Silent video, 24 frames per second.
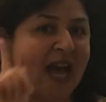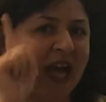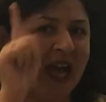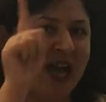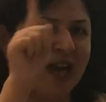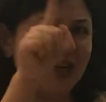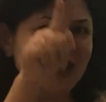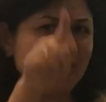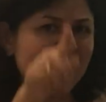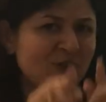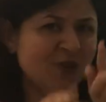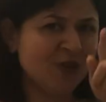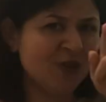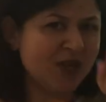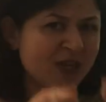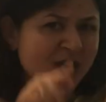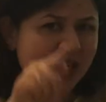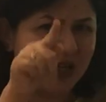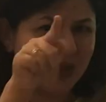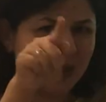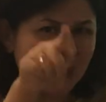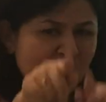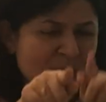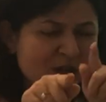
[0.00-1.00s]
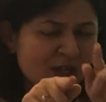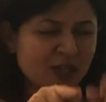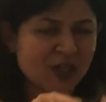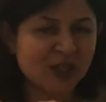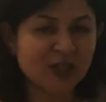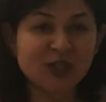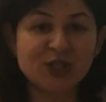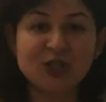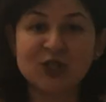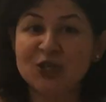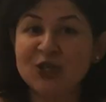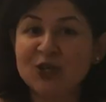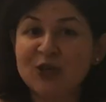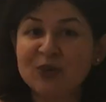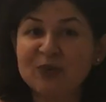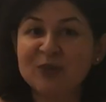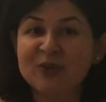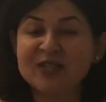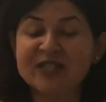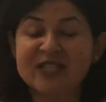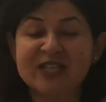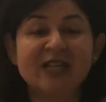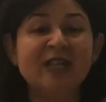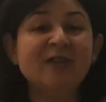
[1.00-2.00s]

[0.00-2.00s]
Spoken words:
and you really want to show it,